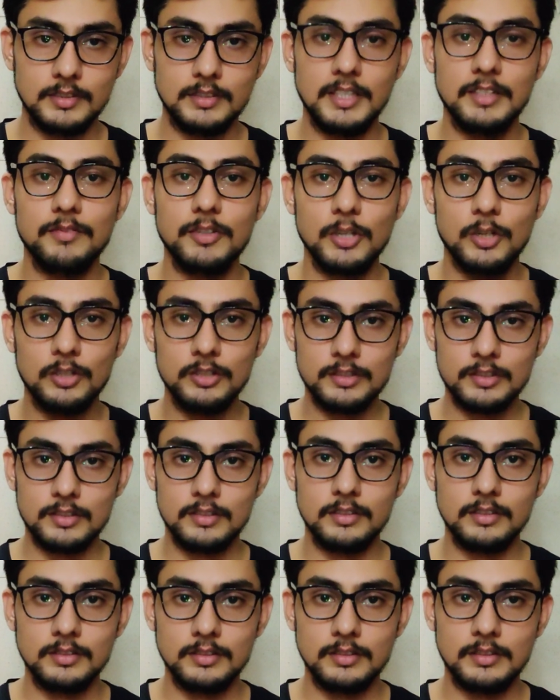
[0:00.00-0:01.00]

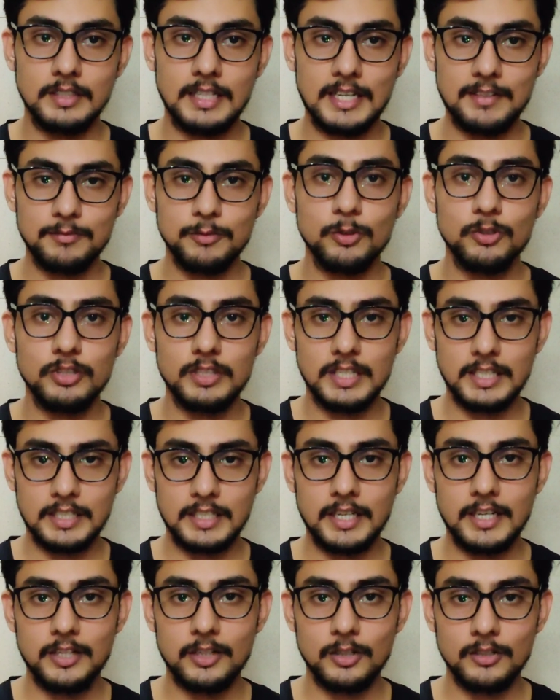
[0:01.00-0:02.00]
have to take
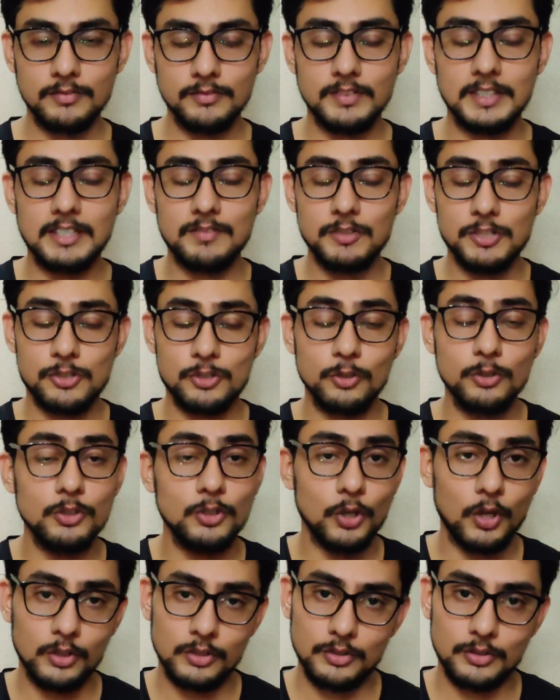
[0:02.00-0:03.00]
care of, that we should
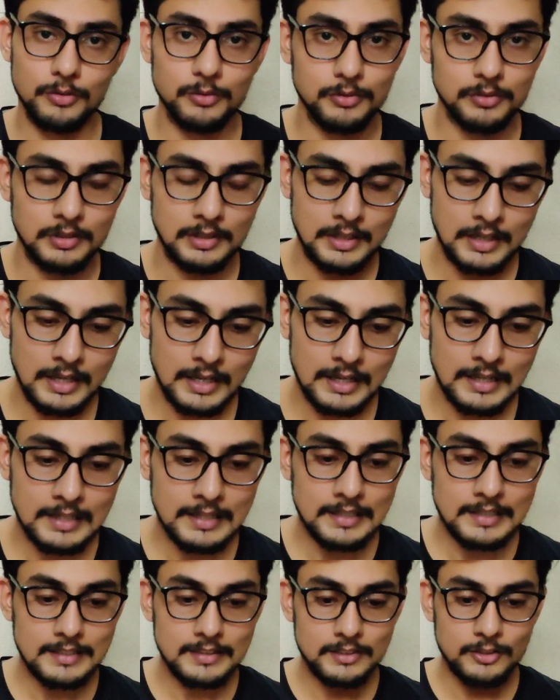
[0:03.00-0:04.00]
not do.
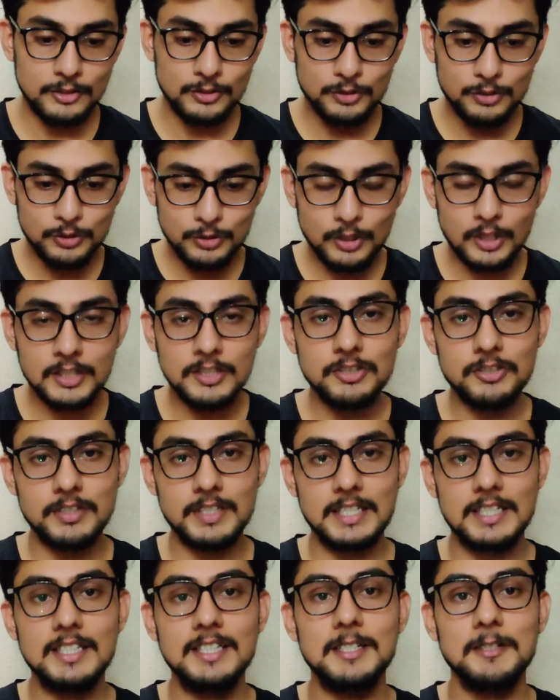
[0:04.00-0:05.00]
So do not
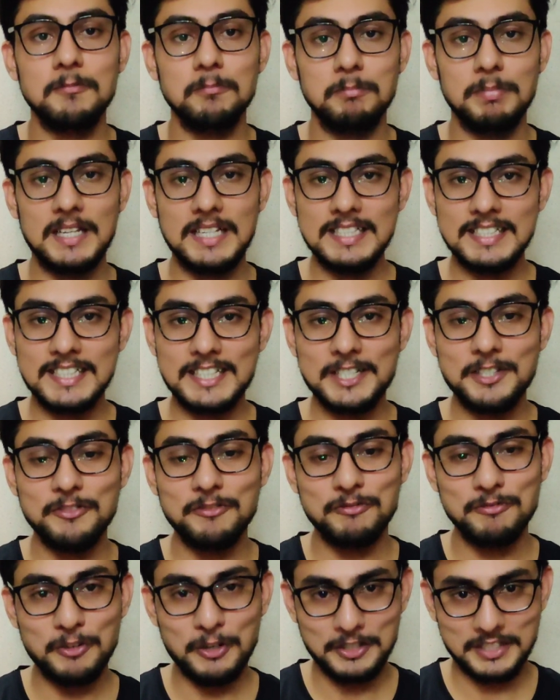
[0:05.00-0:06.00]
drink plenty
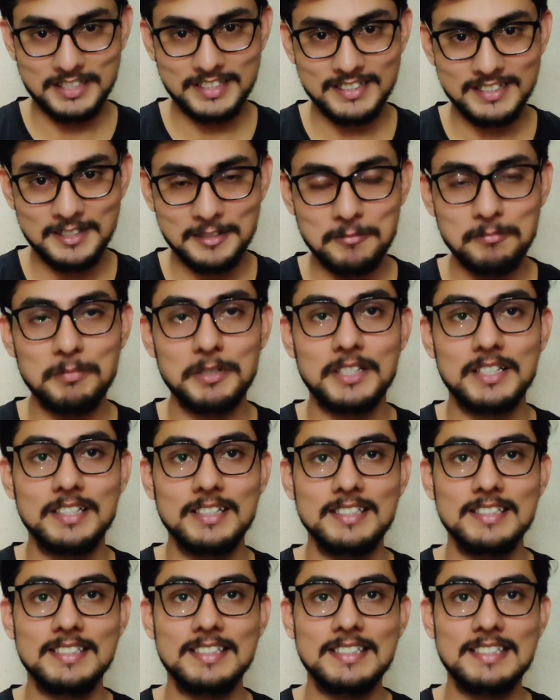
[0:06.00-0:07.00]
of water,
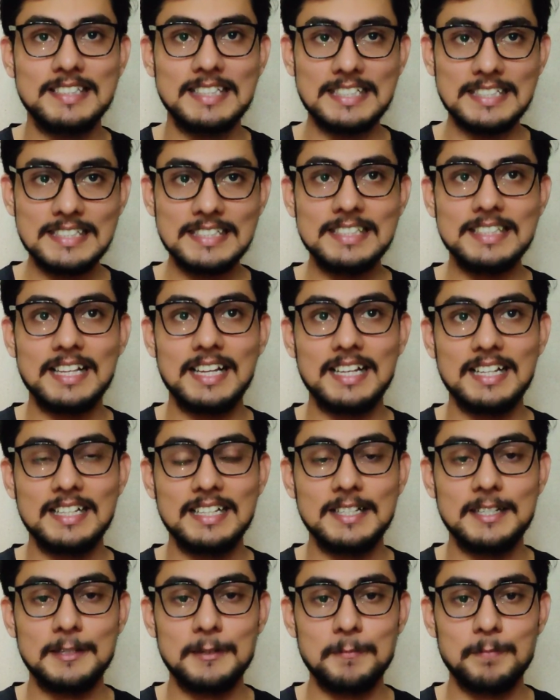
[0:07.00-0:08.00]
because since,
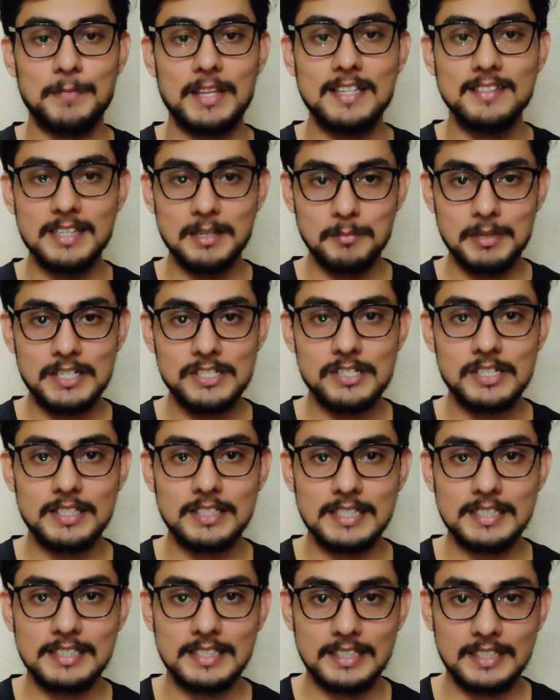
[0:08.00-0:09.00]
as I mentioned,
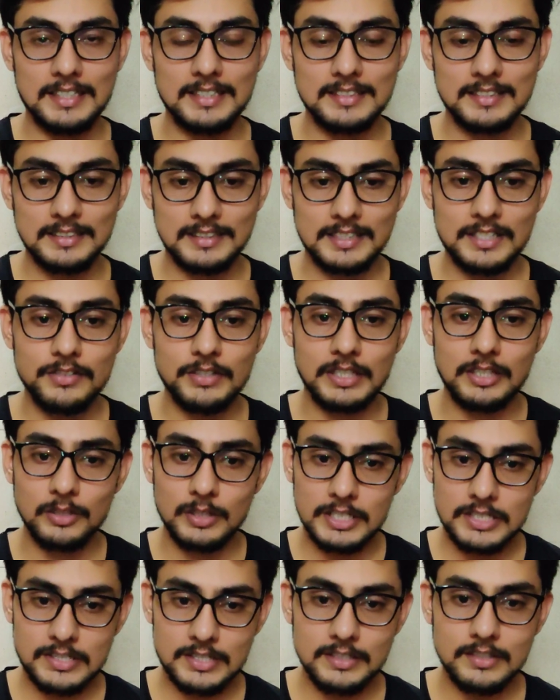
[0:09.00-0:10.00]
that there are certain
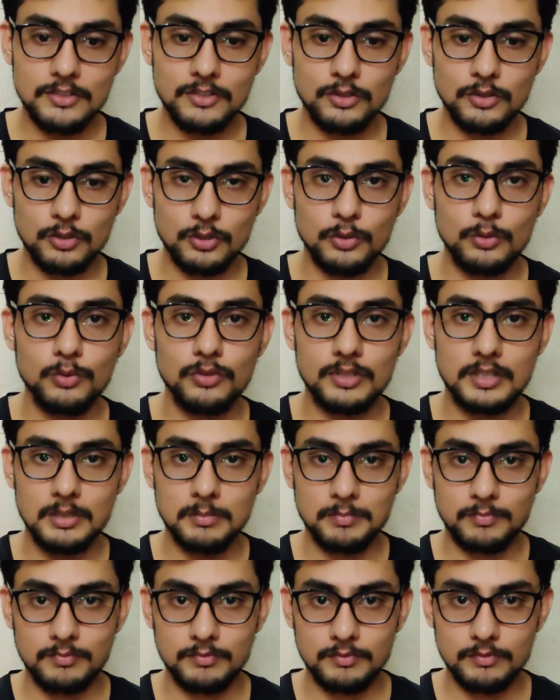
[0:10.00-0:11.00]
regulations to use the
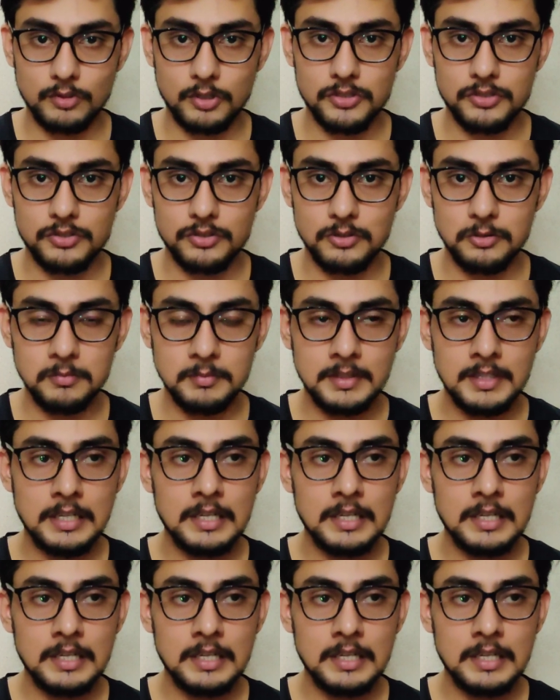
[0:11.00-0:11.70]
washroom,